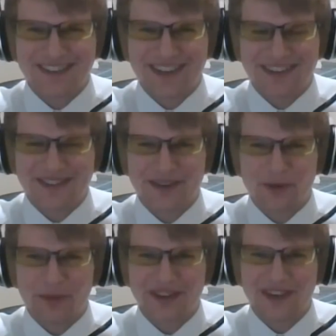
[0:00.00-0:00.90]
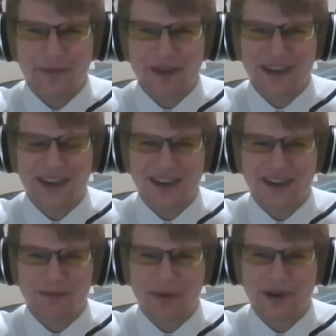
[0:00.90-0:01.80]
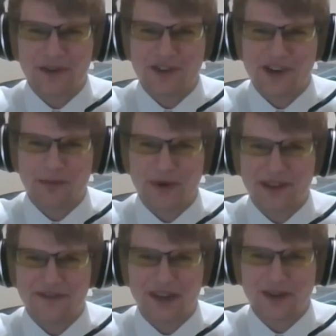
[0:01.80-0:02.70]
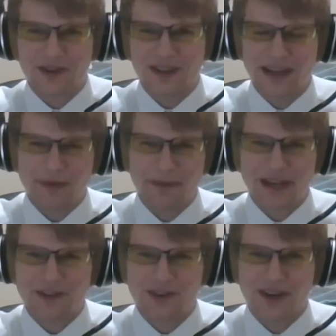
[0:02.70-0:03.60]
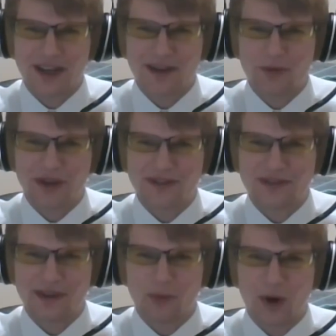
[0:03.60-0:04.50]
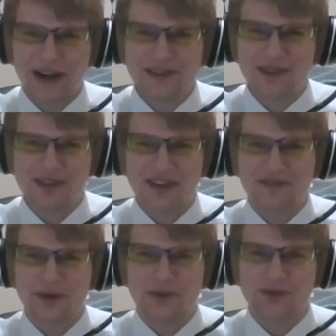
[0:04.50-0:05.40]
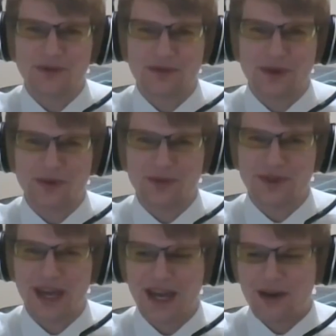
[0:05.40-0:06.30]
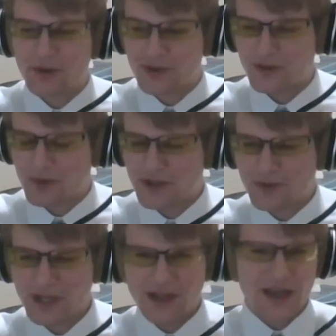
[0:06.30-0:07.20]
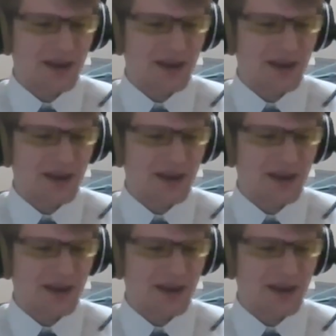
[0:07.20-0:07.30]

It is CFO Mods Gaming, and in partnership with Funcle, I am coming at you today with some wireless headphones reviews, which is pretty sweet.